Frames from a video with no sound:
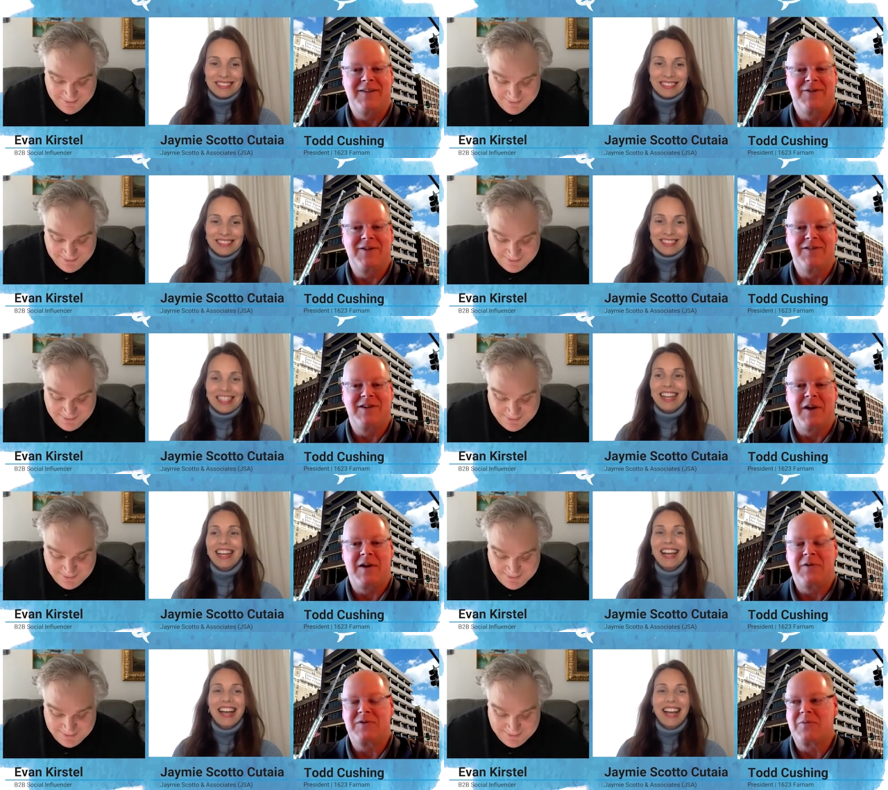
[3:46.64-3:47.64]
Speaker 1: And so he just, he,
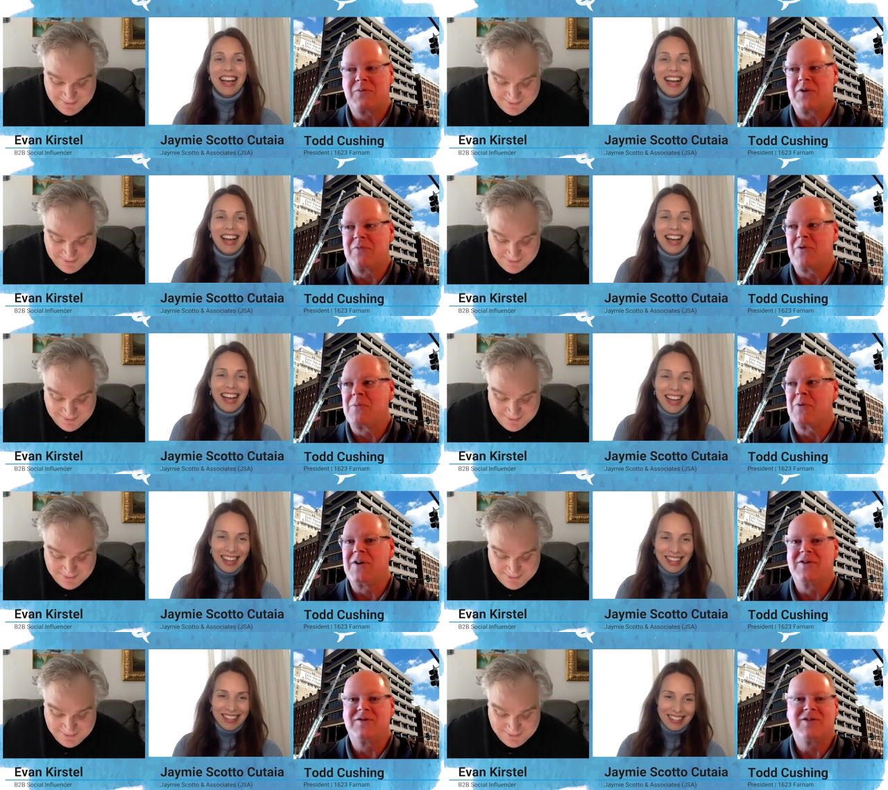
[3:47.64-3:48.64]
uh, the, the
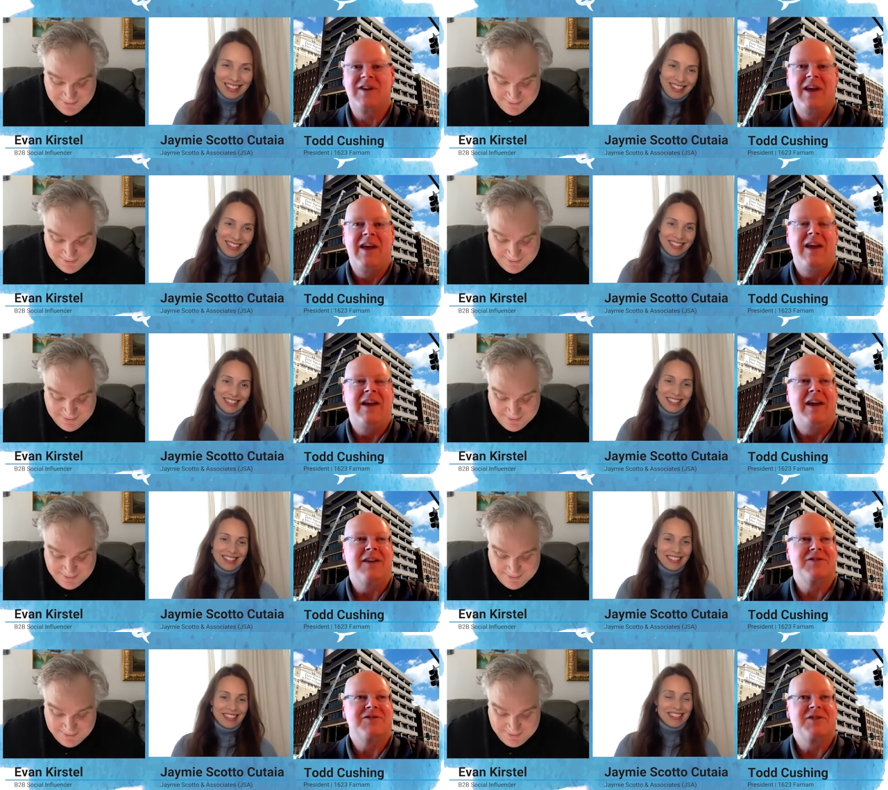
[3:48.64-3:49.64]
rumor is he
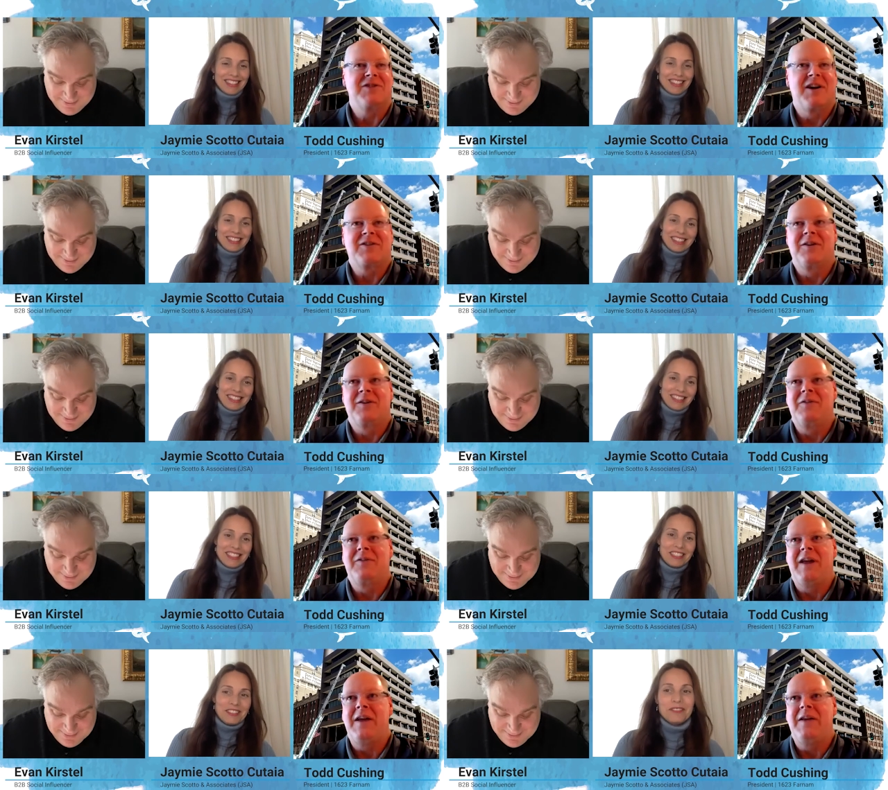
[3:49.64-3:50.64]
asked his doctor if
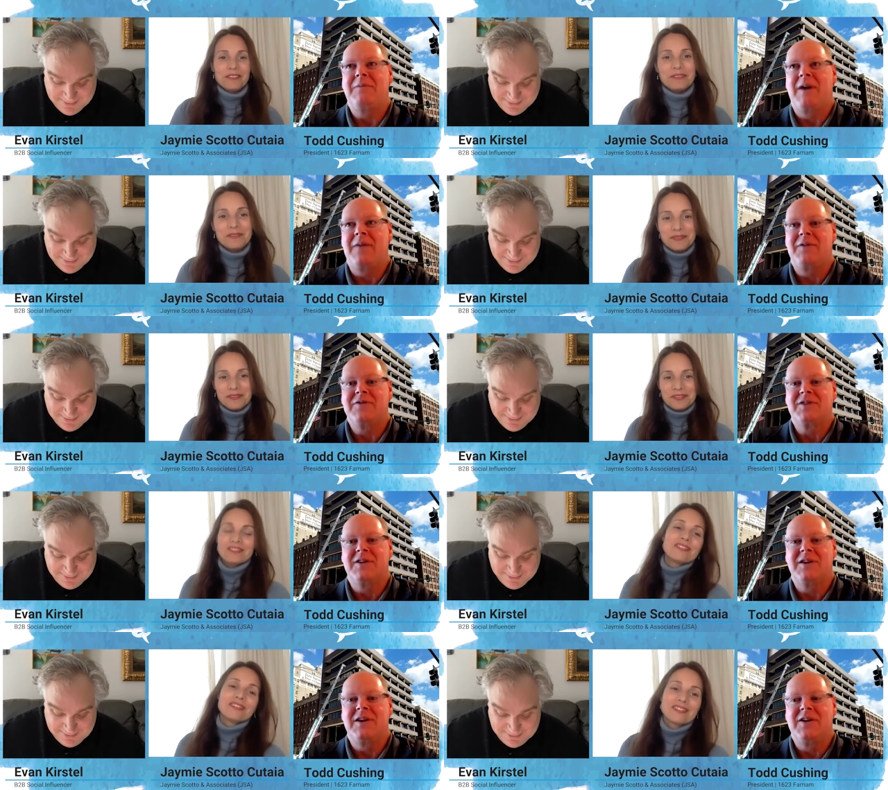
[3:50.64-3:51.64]
he ate hot fudge
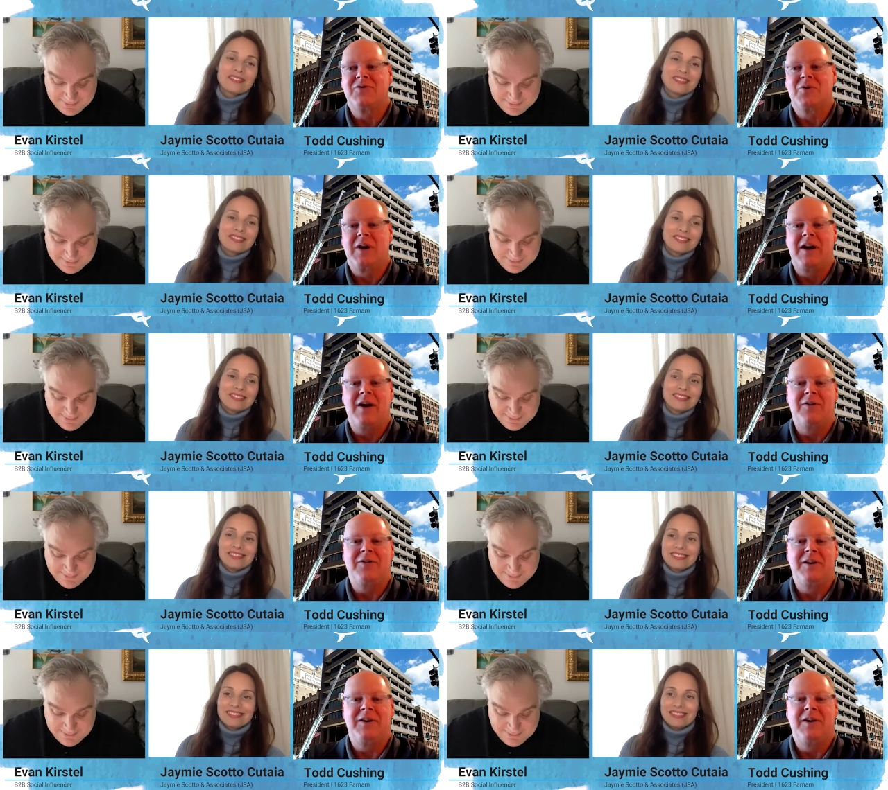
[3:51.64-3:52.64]
sundaes or ate
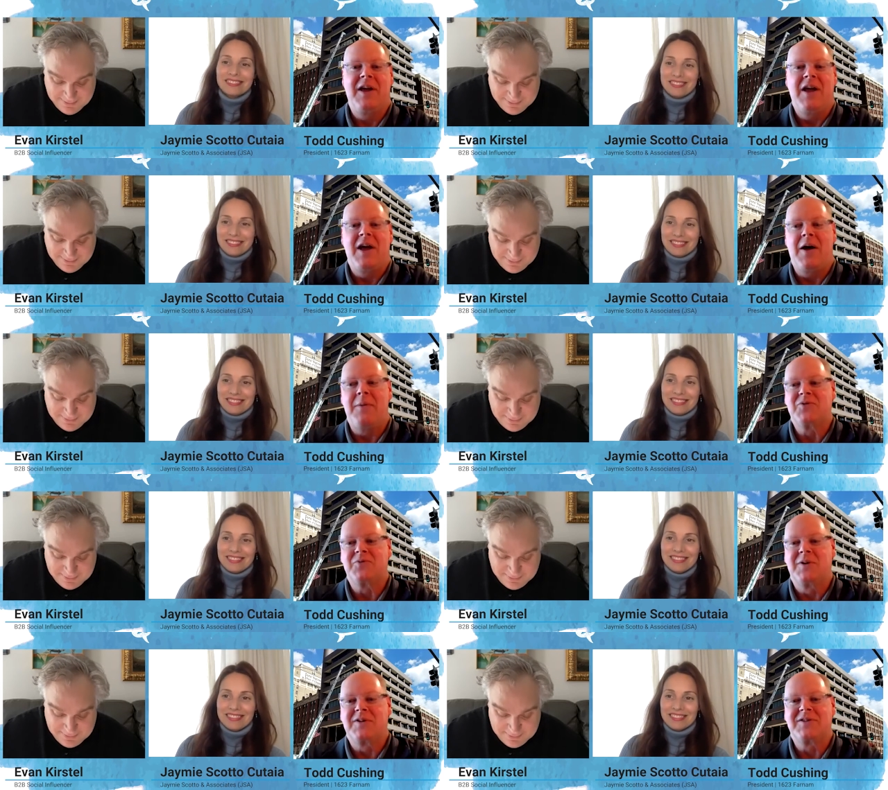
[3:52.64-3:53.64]
healthy, how much
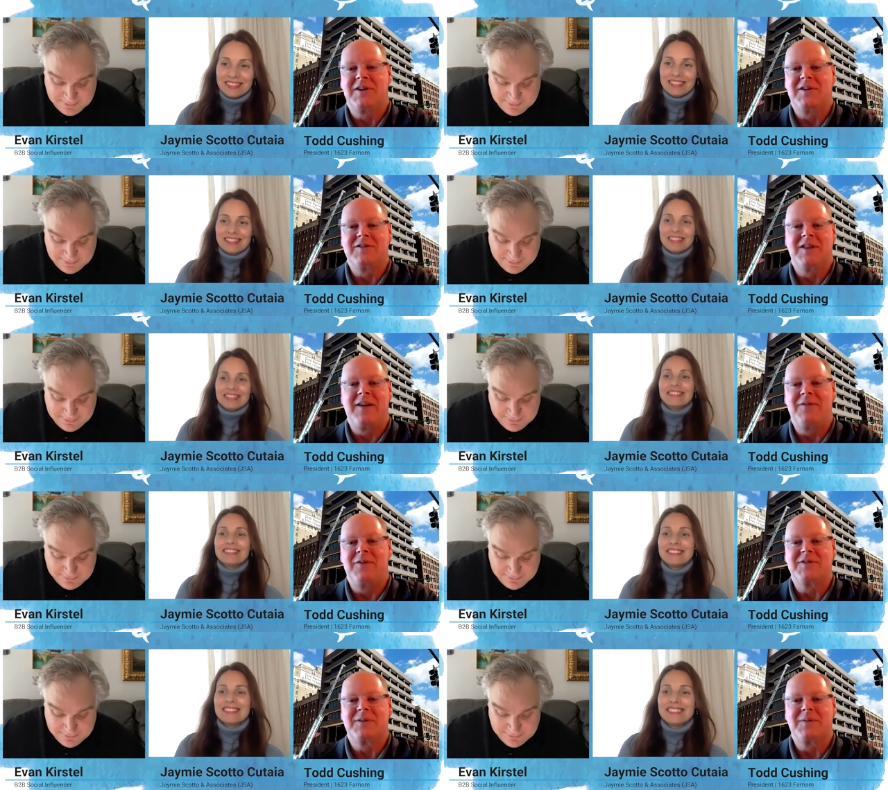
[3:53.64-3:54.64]
would it extend his life? And
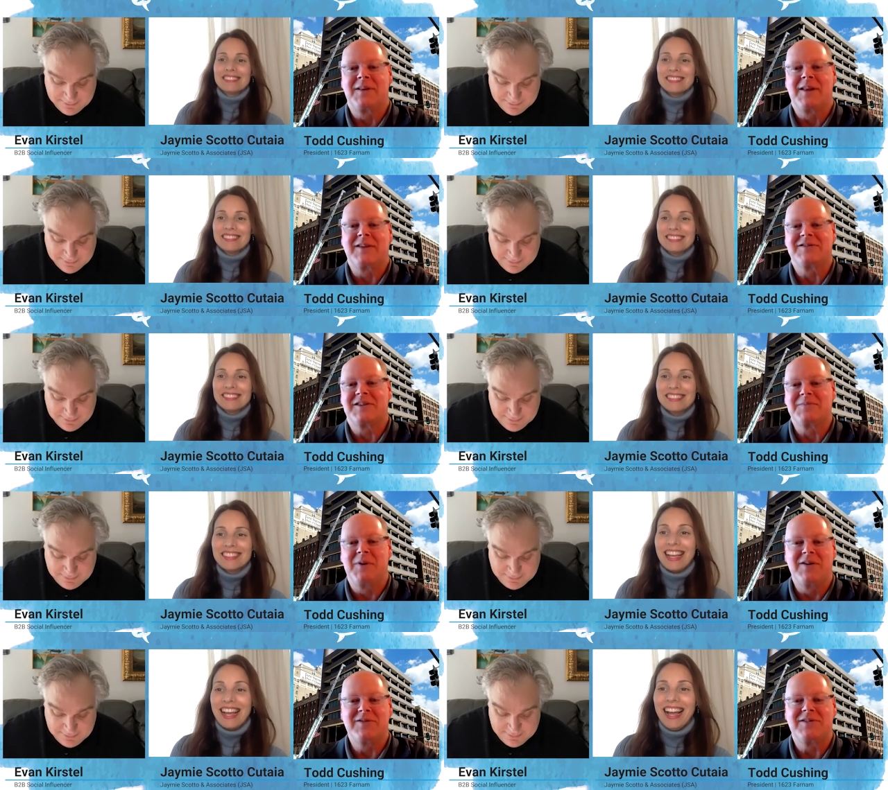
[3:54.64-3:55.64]
it was something like six
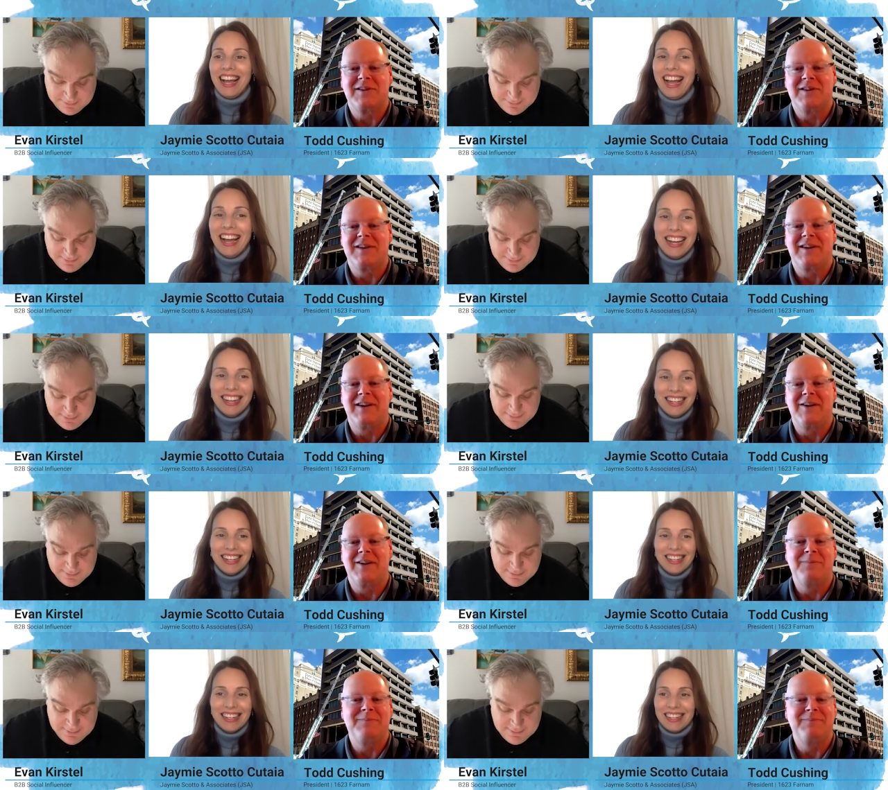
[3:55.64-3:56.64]
months. And he's like, you
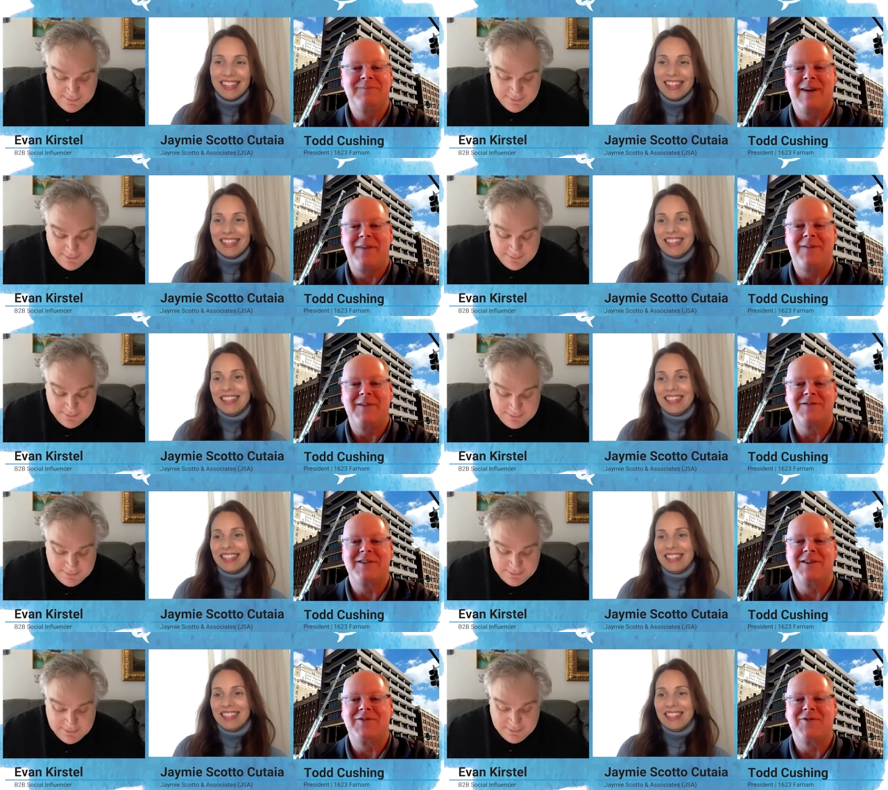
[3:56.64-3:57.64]
know, hot fudge
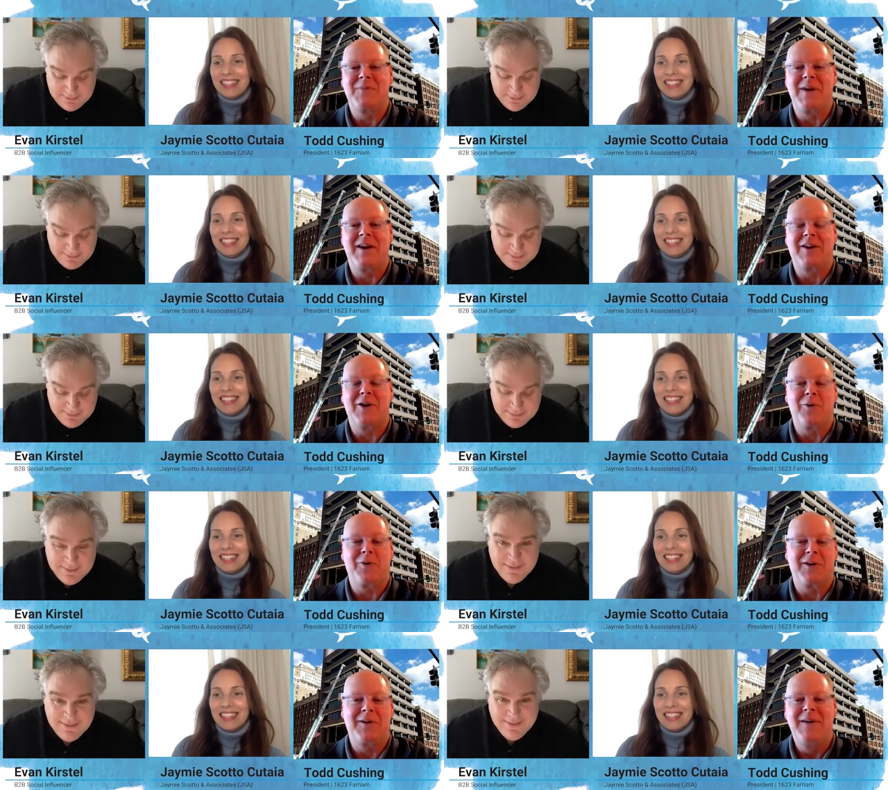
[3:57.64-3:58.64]
sundaes for me and a Coke.
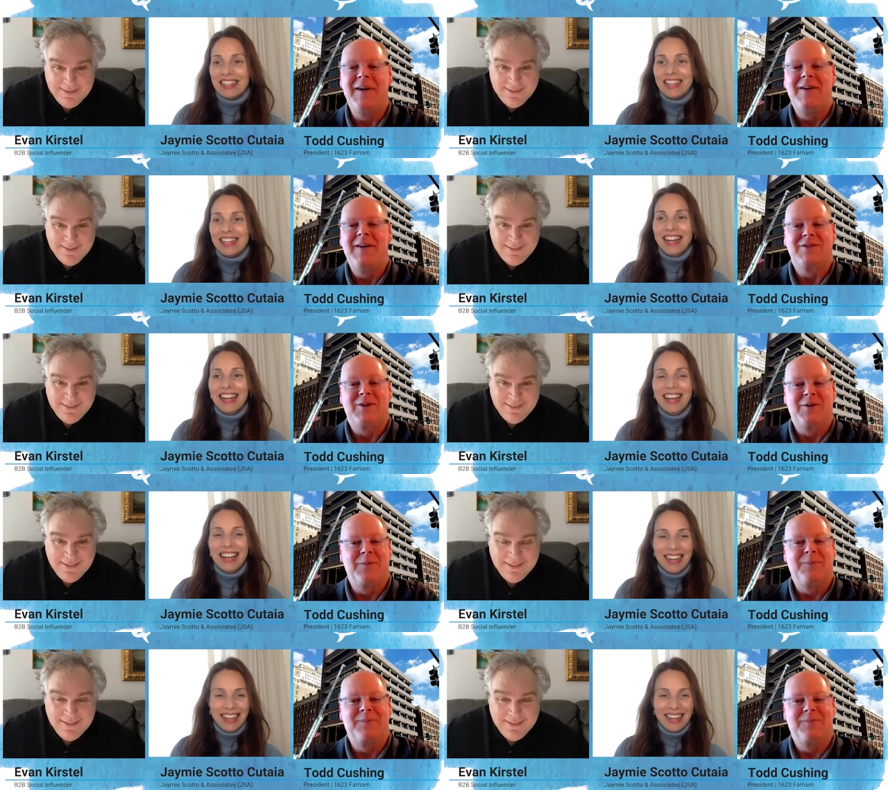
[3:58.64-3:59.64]
So,